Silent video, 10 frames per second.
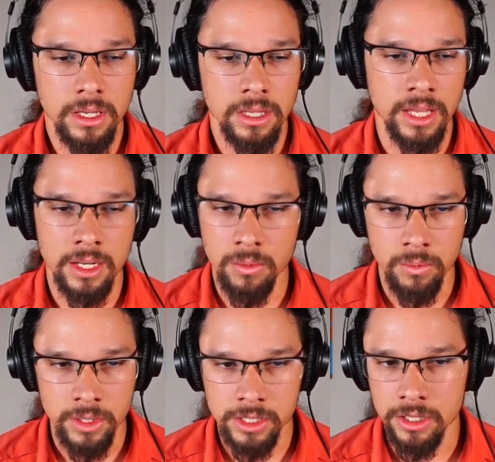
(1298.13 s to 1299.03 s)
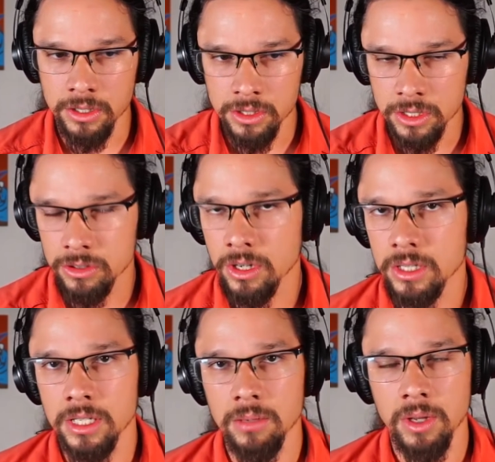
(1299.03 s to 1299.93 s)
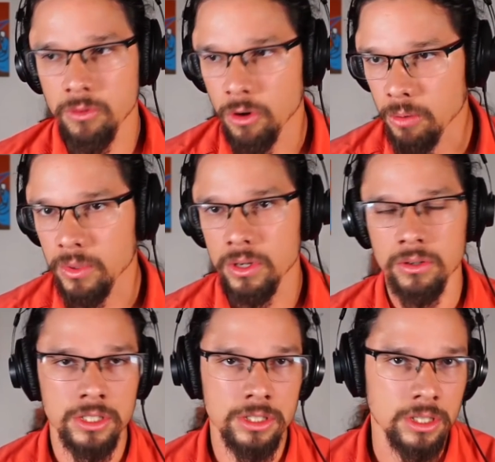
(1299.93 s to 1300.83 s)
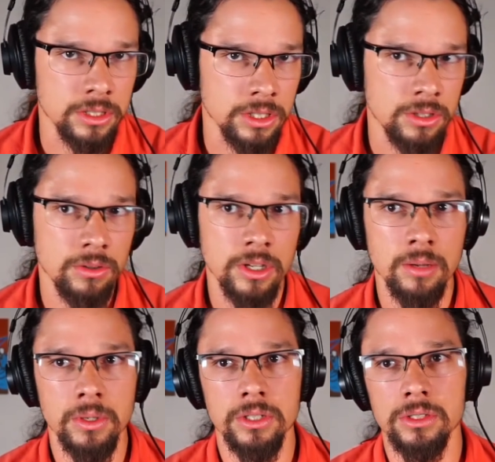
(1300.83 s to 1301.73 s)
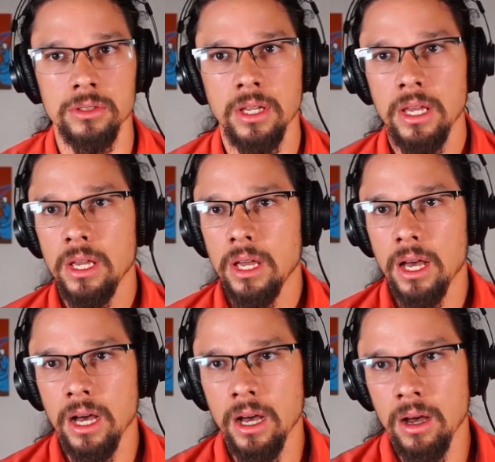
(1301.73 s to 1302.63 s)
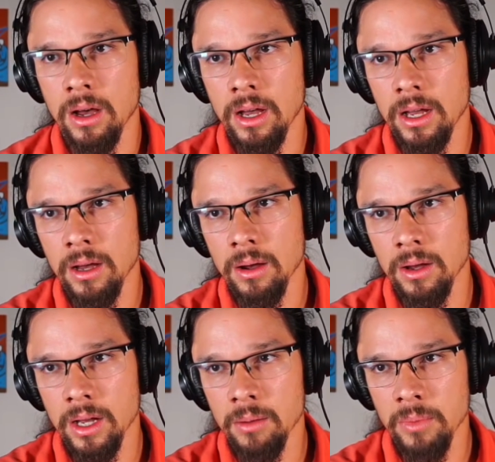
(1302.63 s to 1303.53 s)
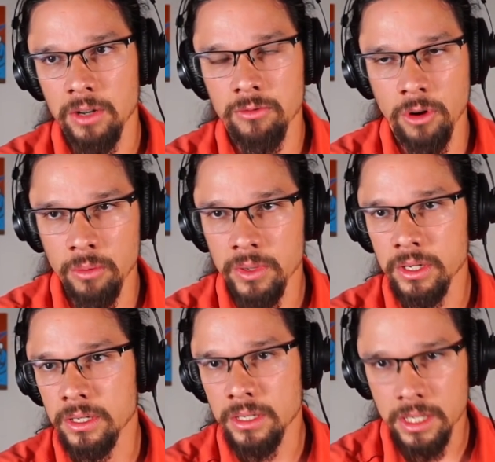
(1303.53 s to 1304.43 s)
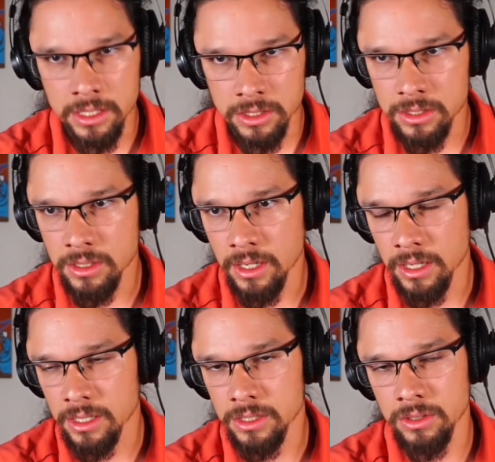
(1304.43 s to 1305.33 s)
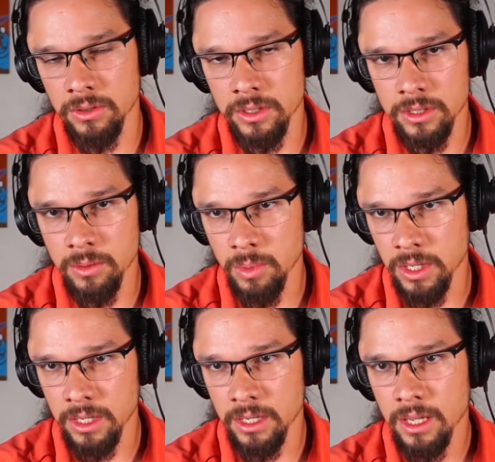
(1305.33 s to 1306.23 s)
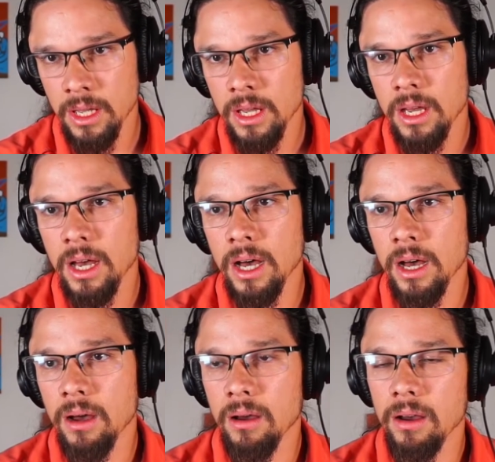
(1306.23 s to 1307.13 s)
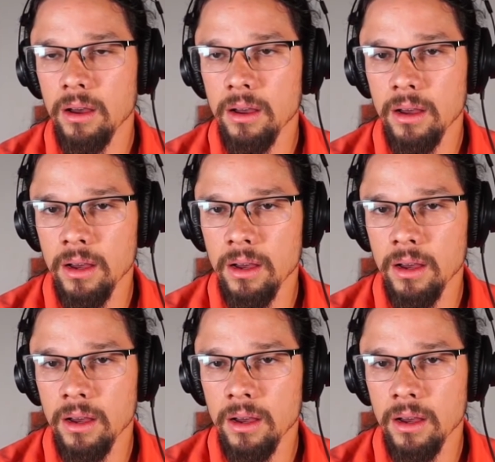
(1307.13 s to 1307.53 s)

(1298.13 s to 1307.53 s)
then we start using drugs like metformin or SGLT2 inhibitors. Metformin is going to be... well,